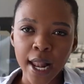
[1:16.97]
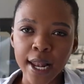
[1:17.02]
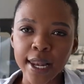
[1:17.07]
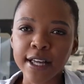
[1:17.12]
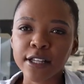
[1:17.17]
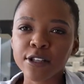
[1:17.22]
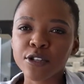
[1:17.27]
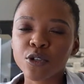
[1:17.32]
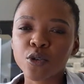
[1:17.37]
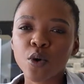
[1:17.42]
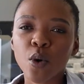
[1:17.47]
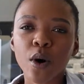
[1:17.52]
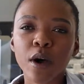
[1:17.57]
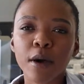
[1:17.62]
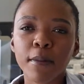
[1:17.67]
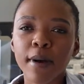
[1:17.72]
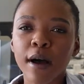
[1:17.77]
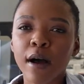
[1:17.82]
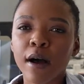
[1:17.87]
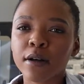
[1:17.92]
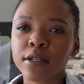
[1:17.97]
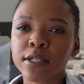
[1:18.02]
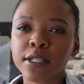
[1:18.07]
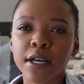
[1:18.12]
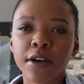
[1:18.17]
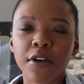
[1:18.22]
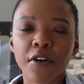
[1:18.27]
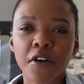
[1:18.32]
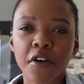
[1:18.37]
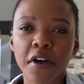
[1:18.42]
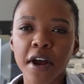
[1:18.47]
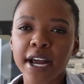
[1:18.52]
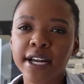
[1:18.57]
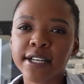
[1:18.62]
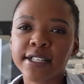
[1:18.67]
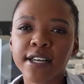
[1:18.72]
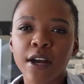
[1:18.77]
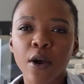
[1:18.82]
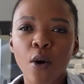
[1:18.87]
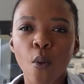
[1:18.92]
let's talk about
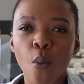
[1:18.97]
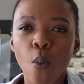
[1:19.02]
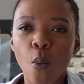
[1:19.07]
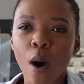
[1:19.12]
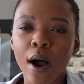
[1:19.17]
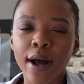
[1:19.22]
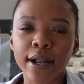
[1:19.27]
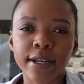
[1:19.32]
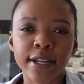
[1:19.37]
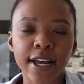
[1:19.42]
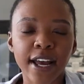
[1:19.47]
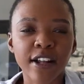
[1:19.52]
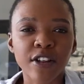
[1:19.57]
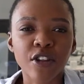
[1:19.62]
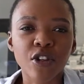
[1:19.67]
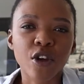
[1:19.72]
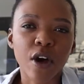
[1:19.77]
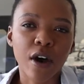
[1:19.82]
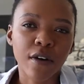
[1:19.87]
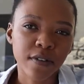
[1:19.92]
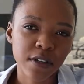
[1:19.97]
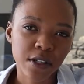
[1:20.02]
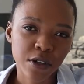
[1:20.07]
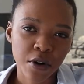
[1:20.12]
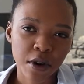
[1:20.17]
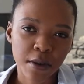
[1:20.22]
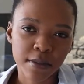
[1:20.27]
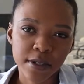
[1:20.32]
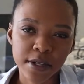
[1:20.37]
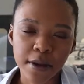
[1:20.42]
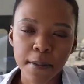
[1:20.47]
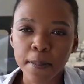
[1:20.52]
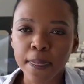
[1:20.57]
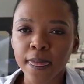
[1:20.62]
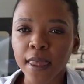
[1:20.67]
creating one in JavaScript.